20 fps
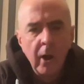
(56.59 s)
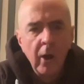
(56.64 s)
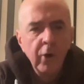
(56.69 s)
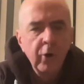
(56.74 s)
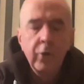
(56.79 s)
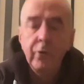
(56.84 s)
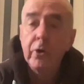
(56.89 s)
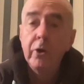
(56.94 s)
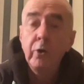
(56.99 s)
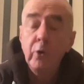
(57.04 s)

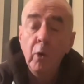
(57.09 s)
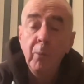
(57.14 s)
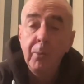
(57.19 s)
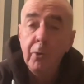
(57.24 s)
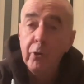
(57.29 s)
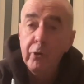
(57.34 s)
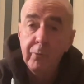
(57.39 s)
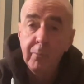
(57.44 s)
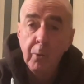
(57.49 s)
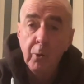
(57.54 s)
Because I grew up in
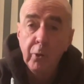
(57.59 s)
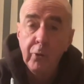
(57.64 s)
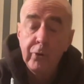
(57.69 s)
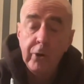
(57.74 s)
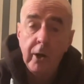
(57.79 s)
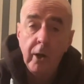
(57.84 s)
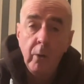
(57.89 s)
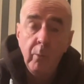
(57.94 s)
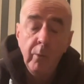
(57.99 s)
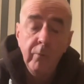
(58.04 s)
a small
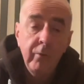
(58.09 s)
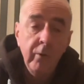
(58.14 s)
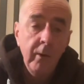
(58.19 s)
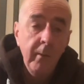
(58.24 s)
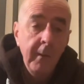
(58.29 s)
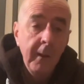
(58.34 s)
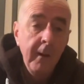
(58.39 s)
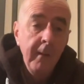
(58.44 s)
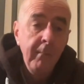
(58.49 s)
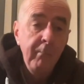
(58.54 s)
town with
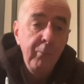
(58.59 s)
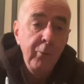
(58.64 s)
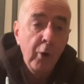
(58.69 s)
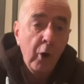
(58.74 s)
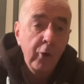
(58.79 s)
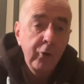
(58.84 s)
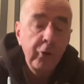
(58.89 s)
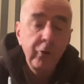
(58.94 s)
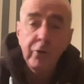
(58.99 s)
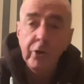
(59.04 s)
a
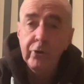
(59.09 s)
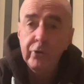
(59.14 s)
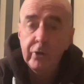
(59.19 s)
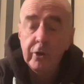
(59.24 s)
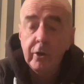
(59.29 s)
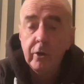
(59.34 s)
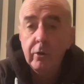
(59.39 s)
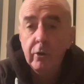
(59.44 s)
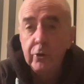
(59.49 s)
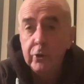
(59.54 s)

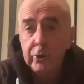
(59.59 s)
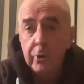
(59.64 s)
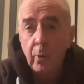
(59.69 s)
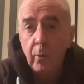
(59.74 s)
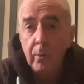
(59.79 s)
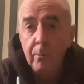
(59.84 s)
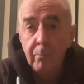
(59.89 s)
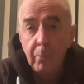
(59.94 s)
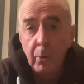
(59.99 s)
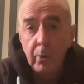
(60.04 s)
narcissistic,
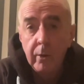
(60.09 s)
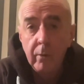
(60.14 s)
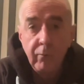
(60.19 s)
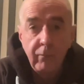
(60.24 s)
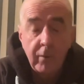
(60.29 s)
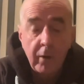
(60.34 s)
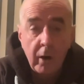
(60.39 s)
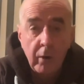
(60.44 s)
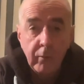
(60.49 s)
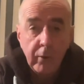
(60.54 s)
controlling, bullying
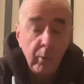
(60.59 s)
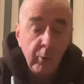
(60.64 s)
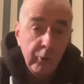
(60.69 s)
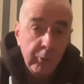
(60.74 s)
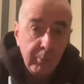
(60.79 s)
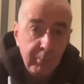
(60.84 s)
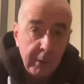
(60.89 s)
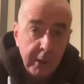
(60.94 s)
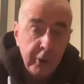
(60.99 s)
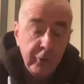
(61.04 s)
father who was a
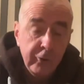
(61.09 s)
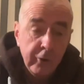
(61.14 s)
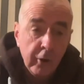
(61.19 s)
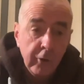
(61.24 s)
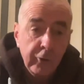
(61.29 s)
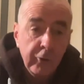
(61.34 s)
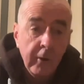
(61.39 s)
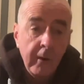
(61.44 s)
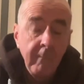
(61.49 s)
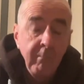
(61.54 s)
big
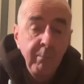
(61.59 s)
shot.